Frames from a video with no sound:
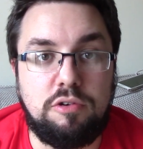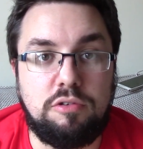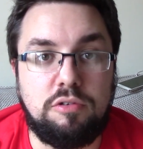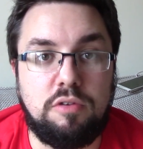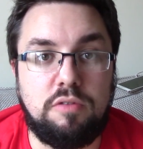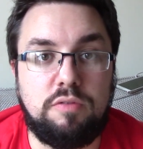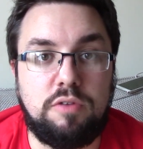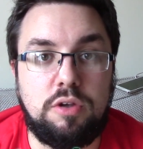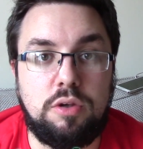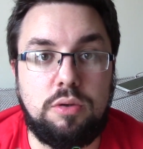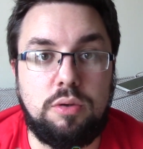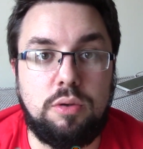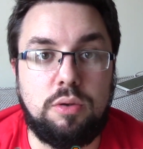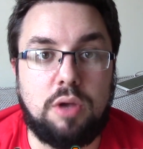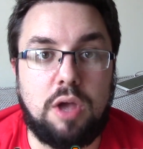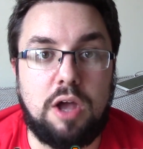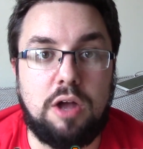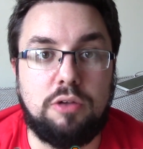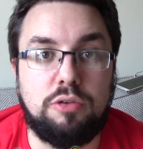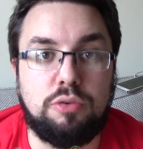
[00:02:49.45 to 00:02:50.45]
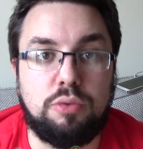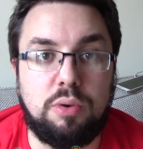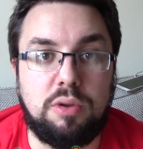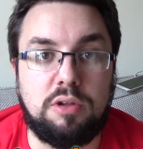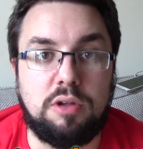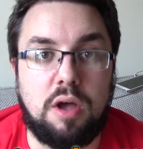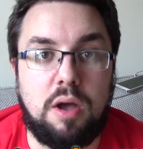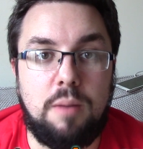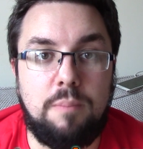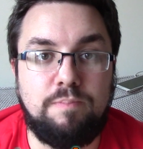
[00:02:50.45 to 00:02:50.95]
Review UK on
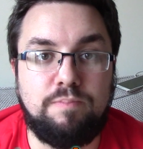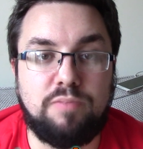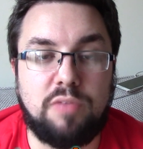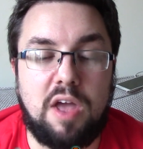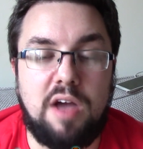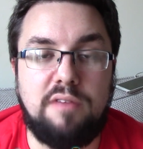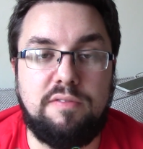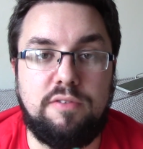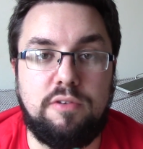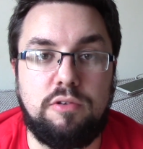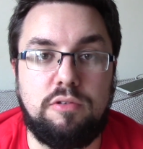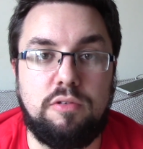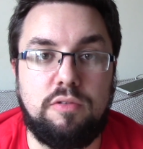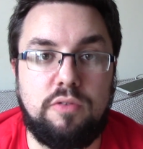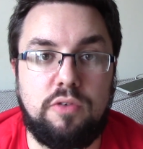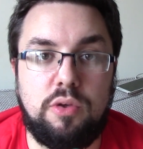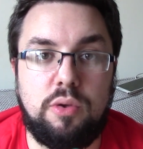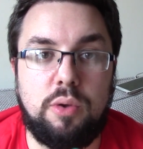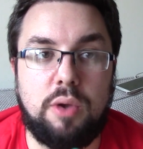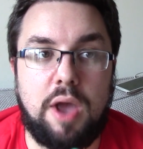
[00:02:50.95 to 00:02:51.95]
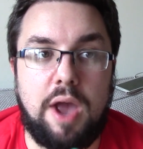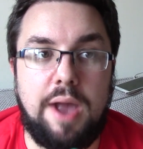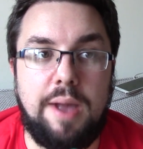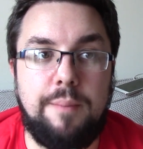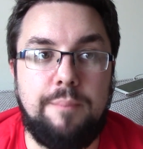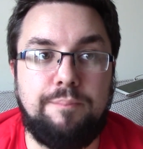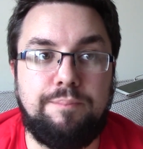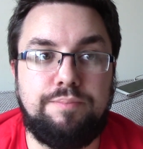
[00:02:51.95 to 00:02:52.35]
Twitter, at Food Review UK.